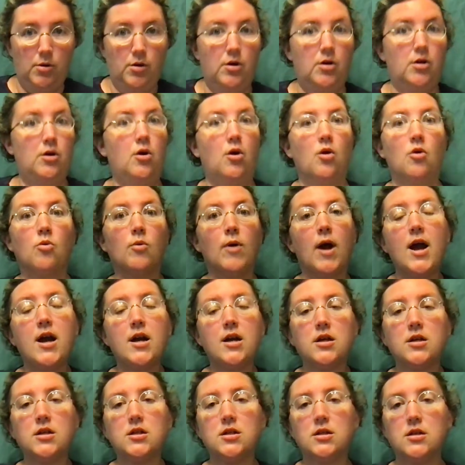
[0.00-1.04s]

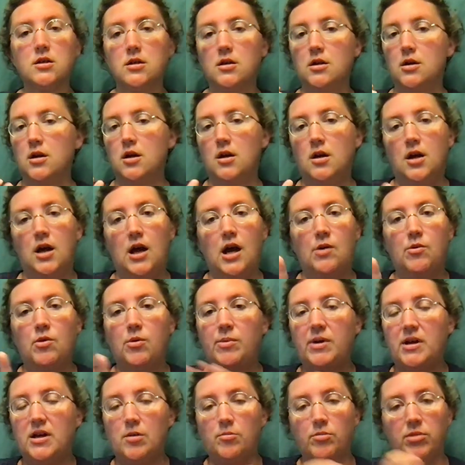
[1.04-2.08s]
correct. It will be
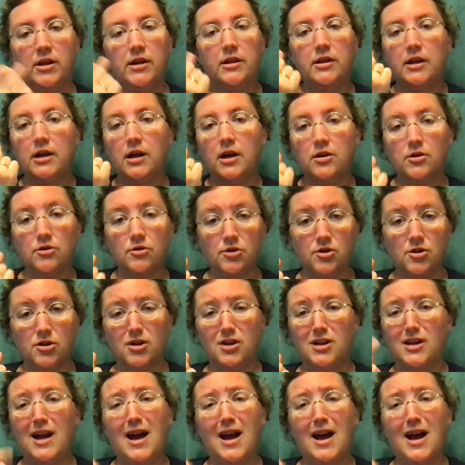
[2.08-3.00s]
completely understood,